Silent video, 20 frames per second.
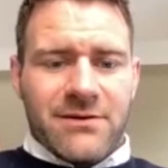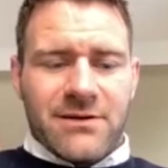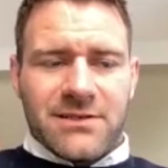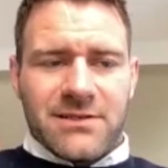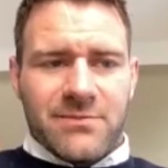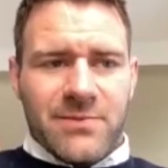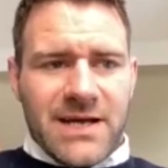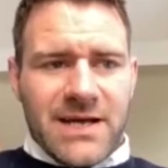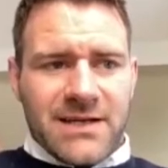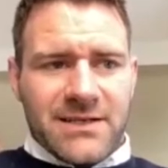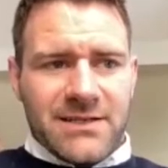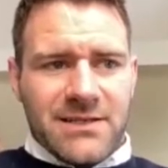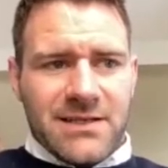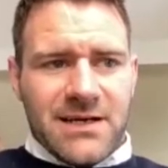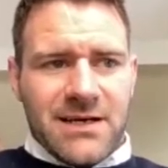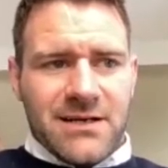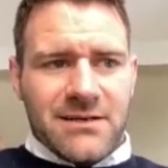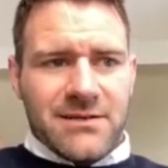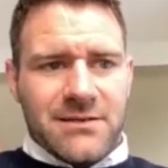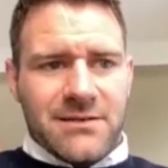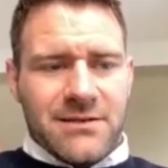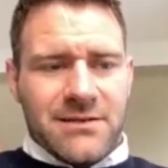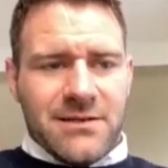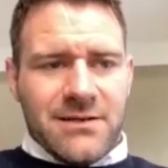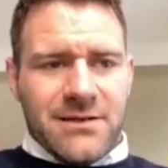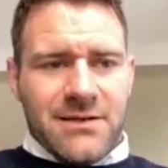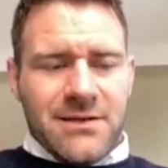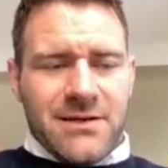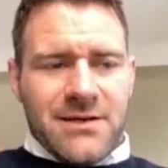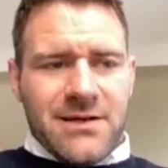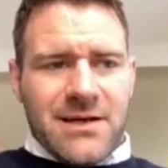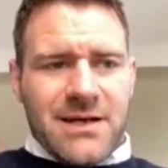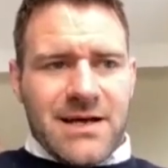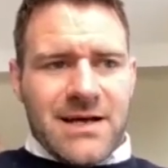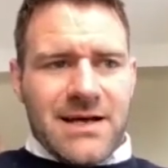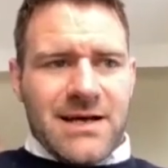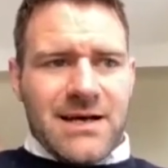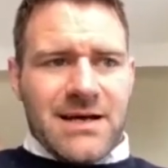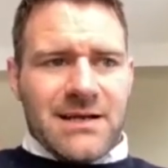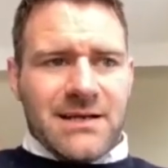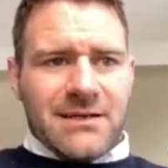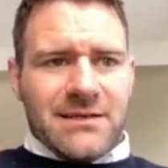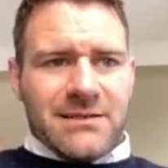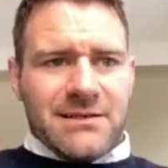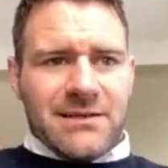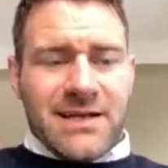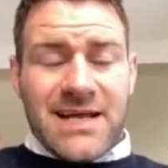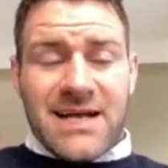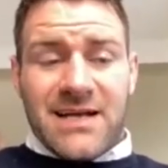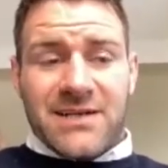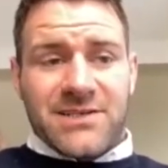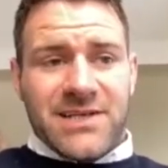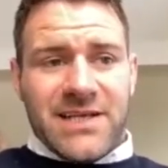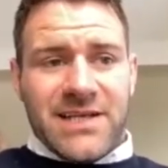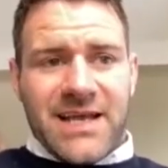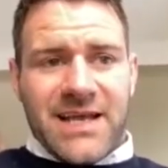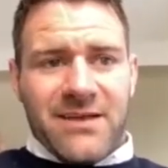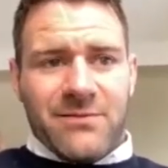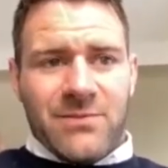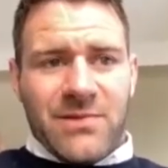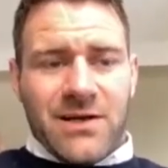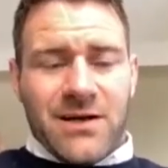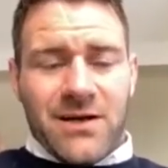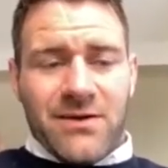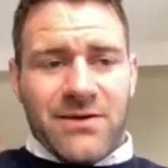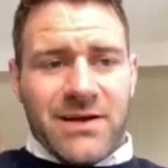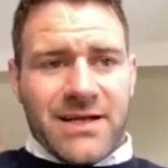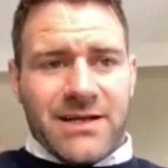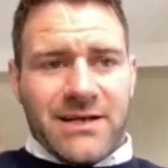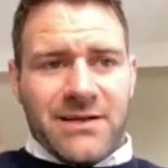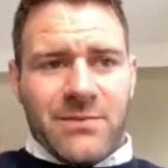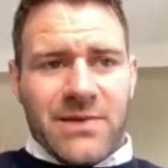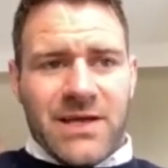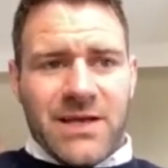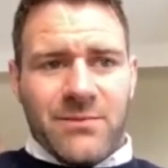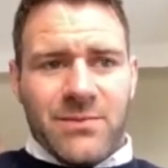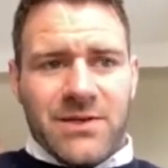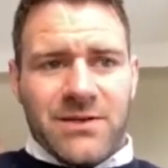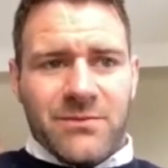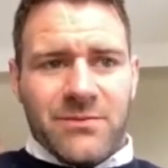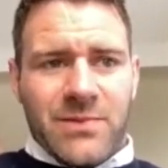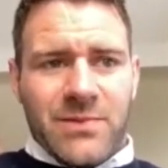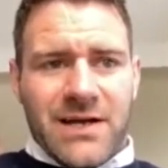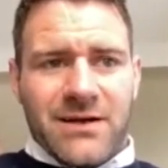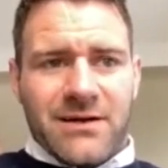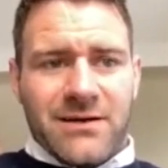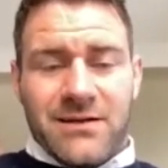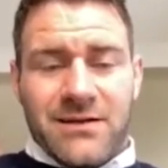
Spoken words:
expected that. And it actually gave me, I reckon it made me do better.